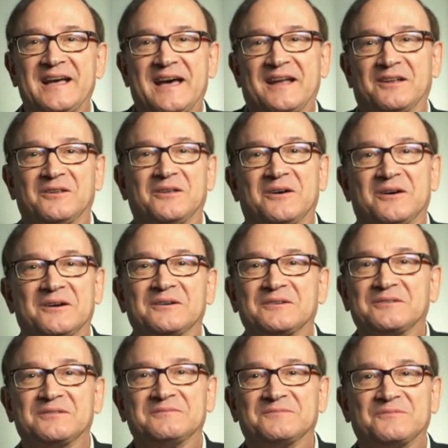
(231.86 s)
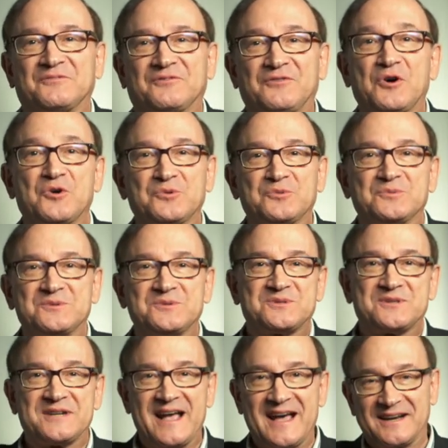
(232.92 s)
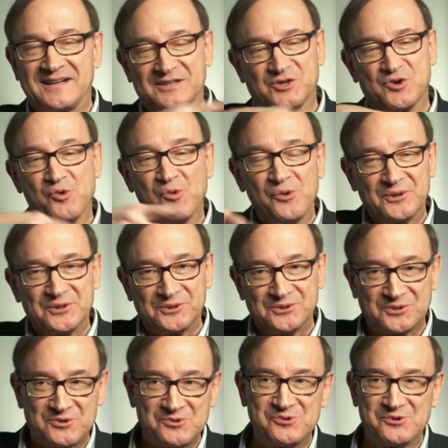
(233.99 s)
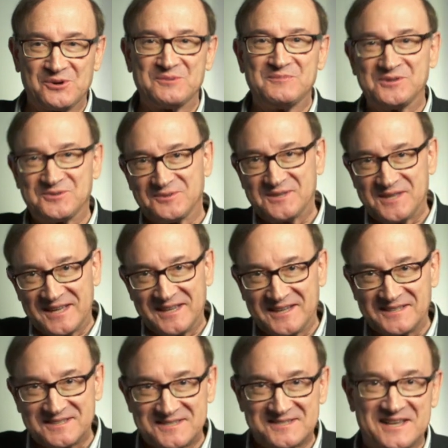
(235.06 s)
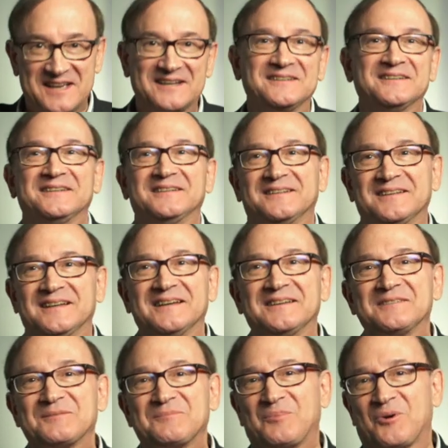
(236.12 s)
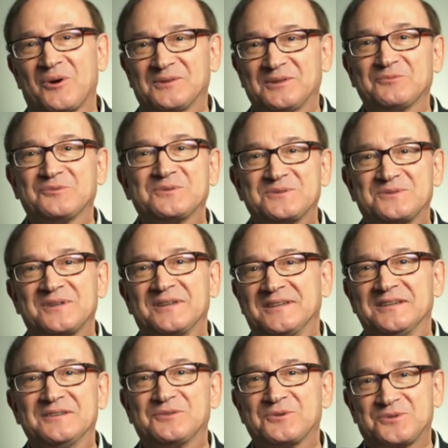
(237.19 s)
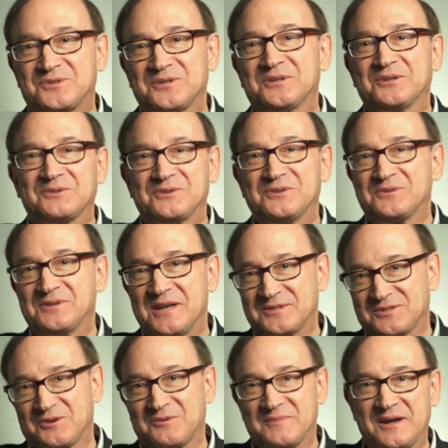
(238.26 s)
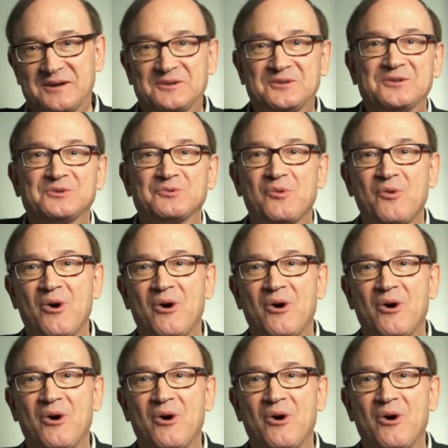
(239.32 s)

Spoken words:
analog phones that had a coiled cord between the handset and the part that was either sitting on your desk or mounted on the